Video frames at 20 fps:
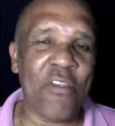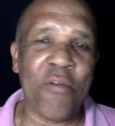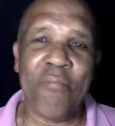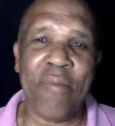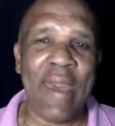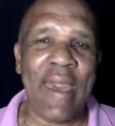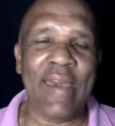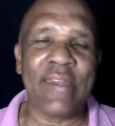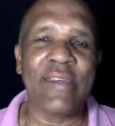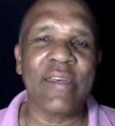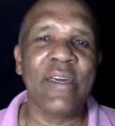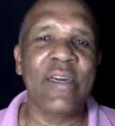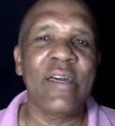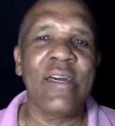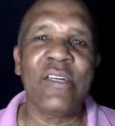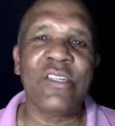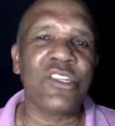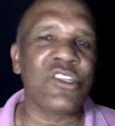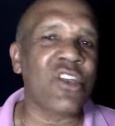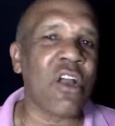the bed.
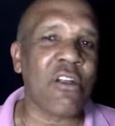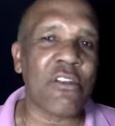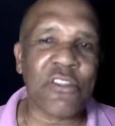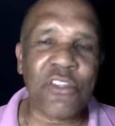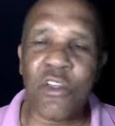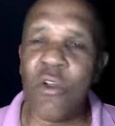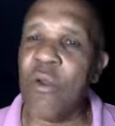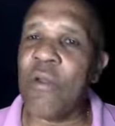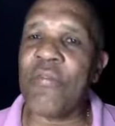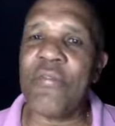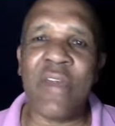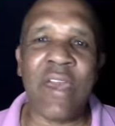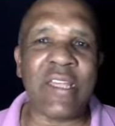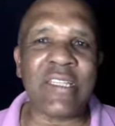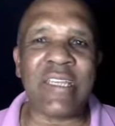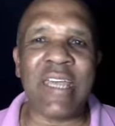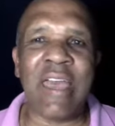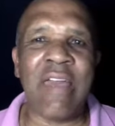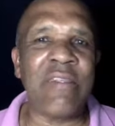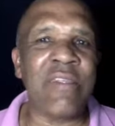She started throwing
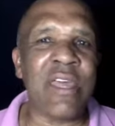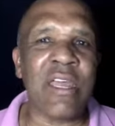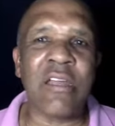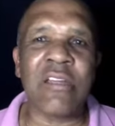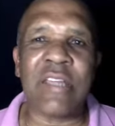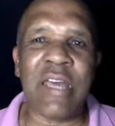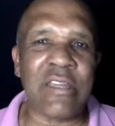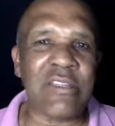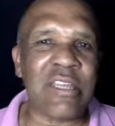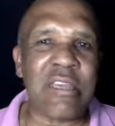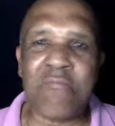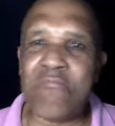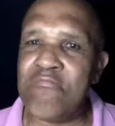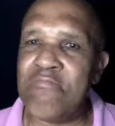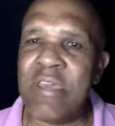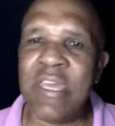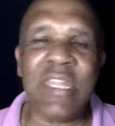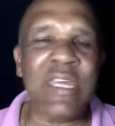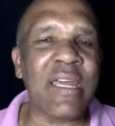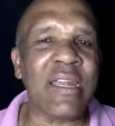things in there that
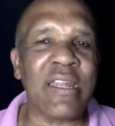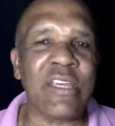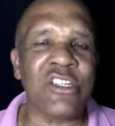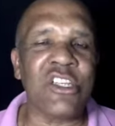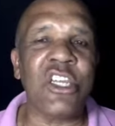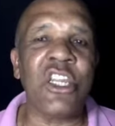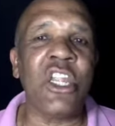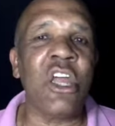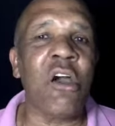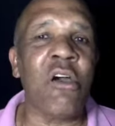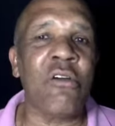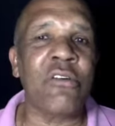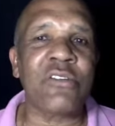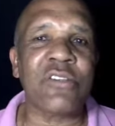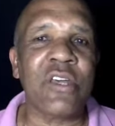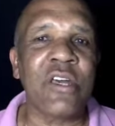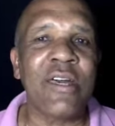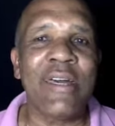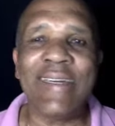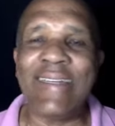immediately she knows
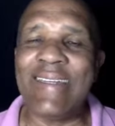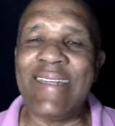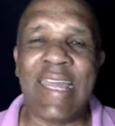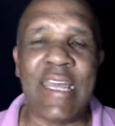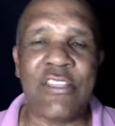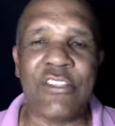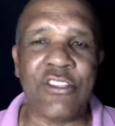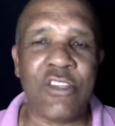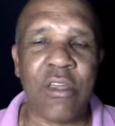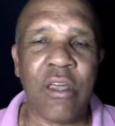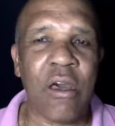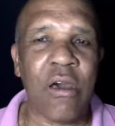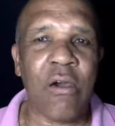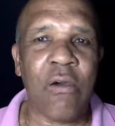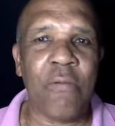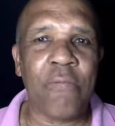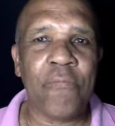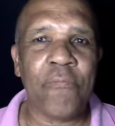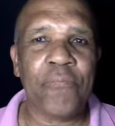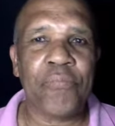needs to go.